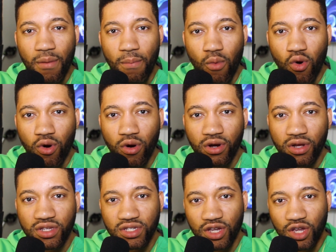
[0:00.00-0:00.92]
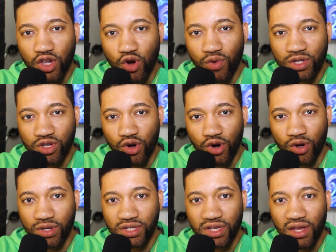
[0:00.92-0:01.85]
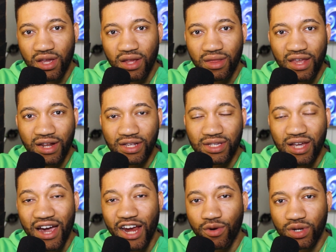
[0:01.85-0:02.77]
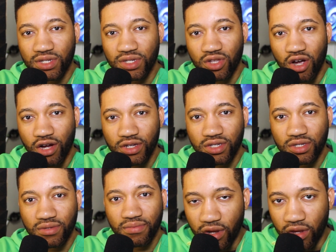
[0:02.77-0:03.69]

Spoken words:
more secure returns than these higher risk stocks.